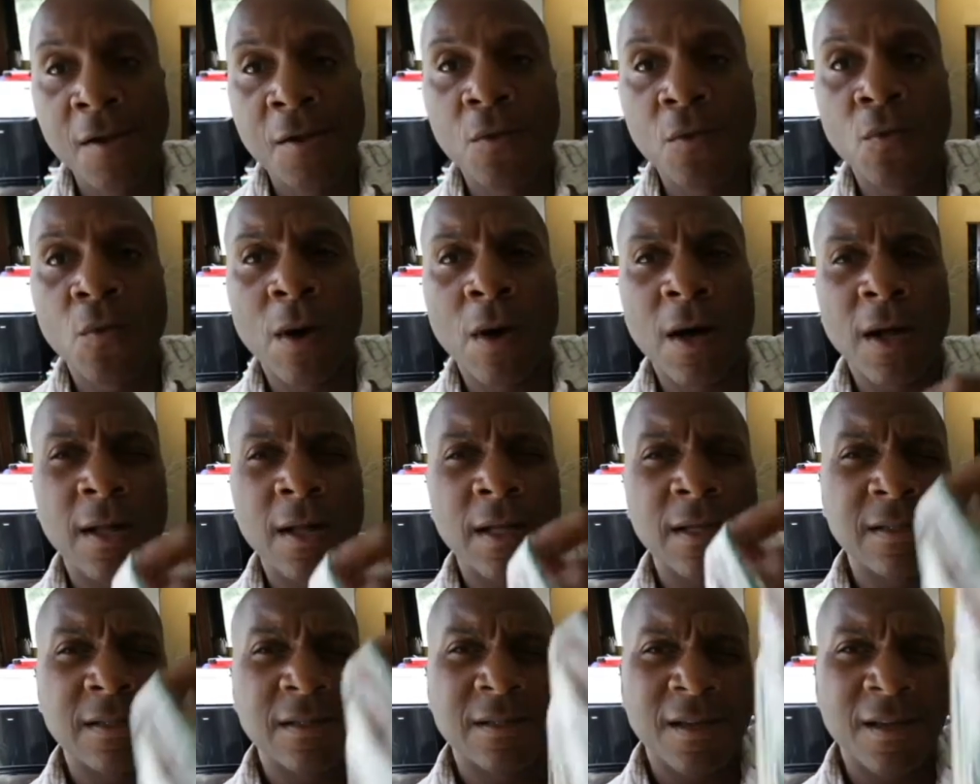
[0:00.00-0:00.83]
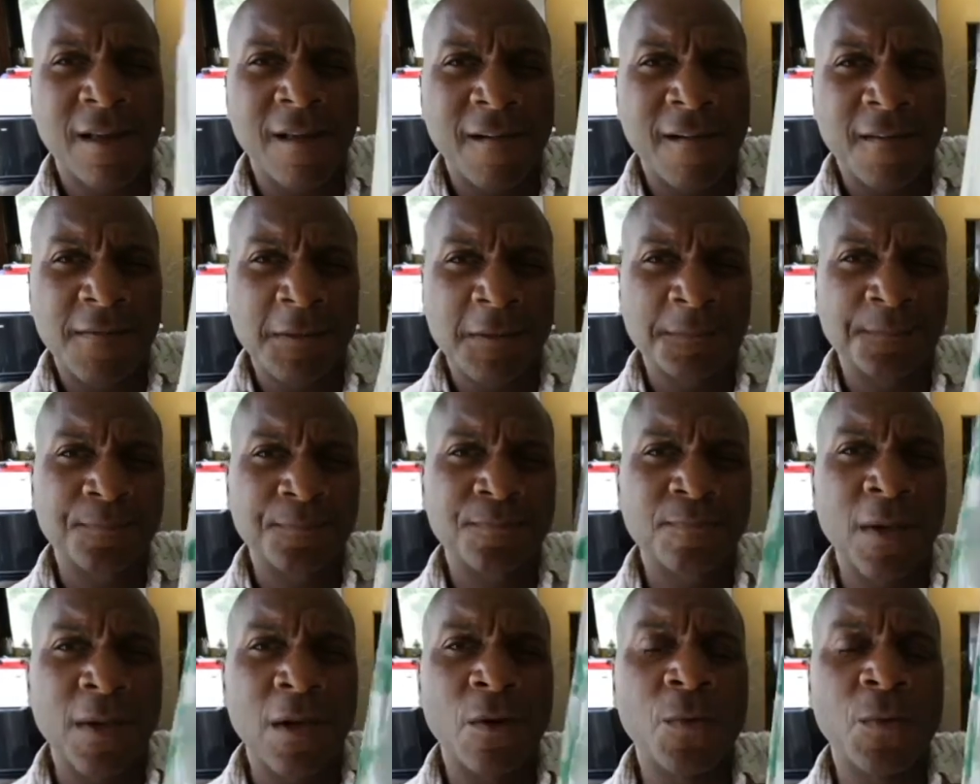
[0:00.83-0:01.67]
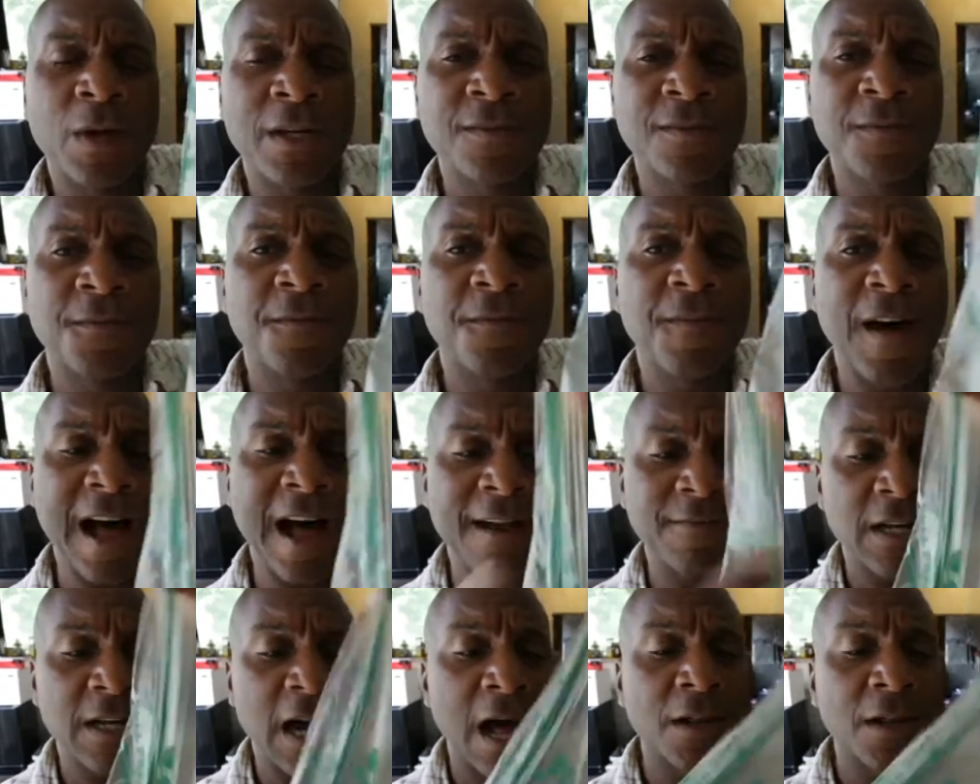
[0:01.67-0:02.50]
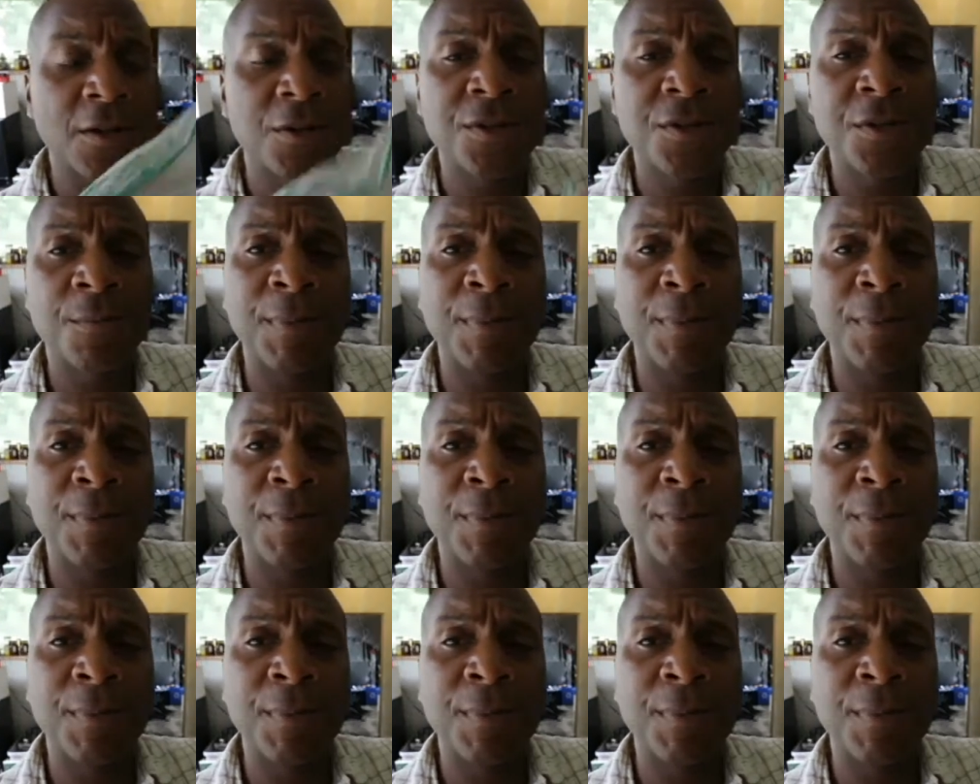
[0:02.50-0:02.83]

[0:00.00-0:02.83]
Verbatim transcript: was was five dollars.